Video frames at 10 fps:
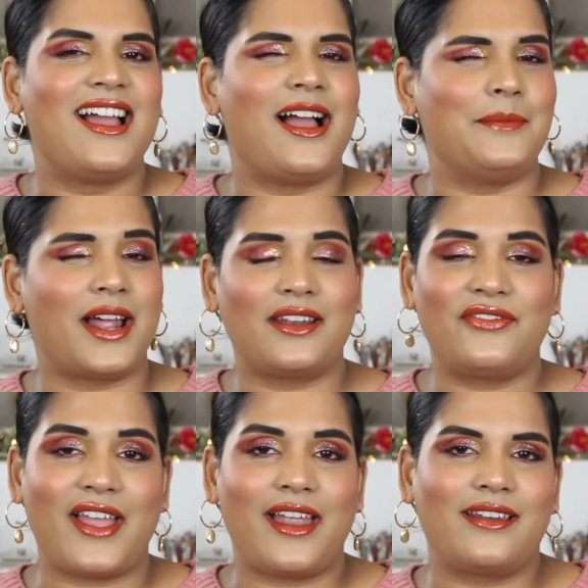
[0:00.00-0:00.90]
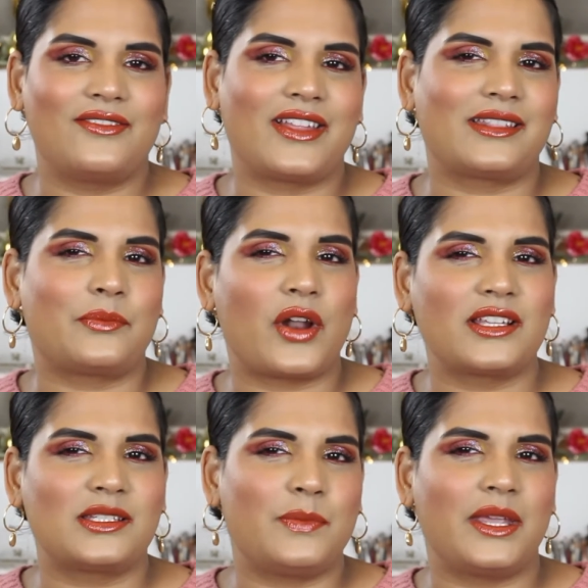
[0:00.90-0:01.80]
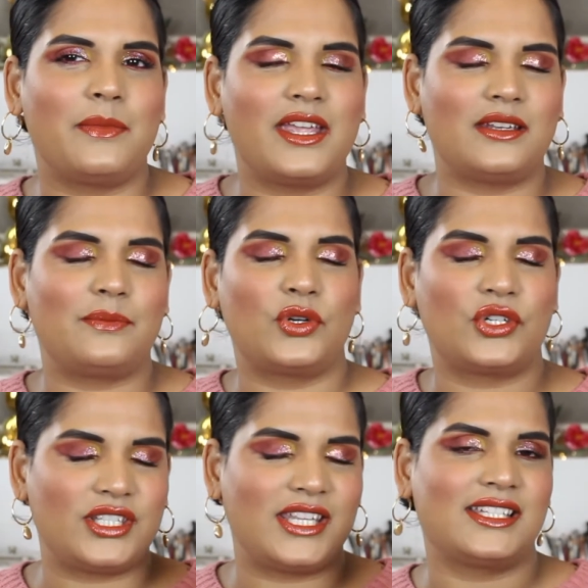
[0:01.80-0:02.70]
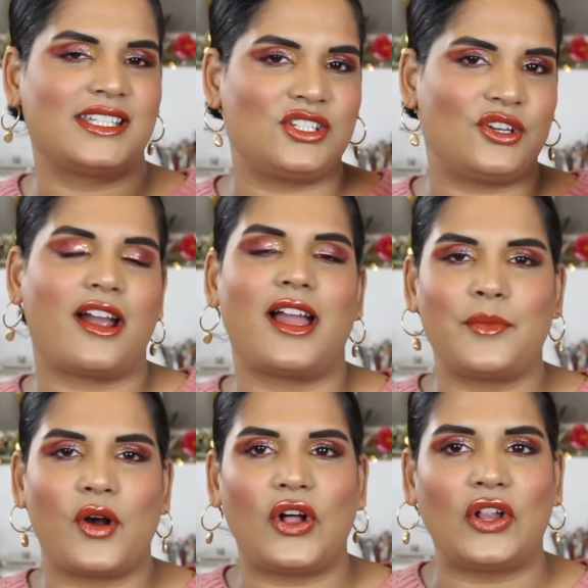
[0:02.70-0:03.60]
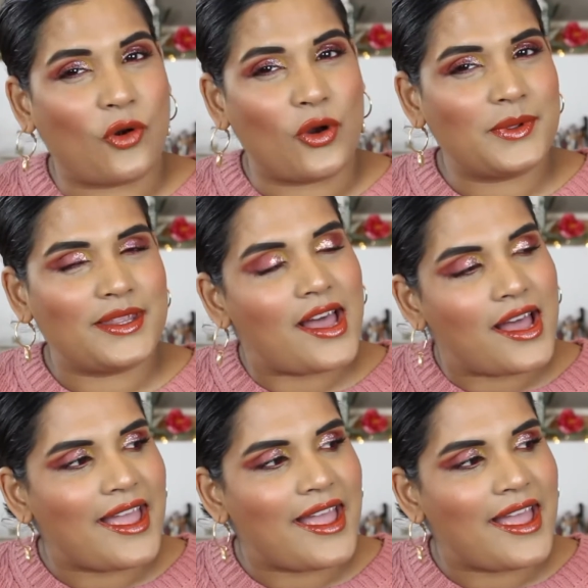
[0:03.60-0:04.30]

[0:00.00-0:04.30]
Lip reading: I'm not a fan of like the pressed pigment, push things into your eyeball formula,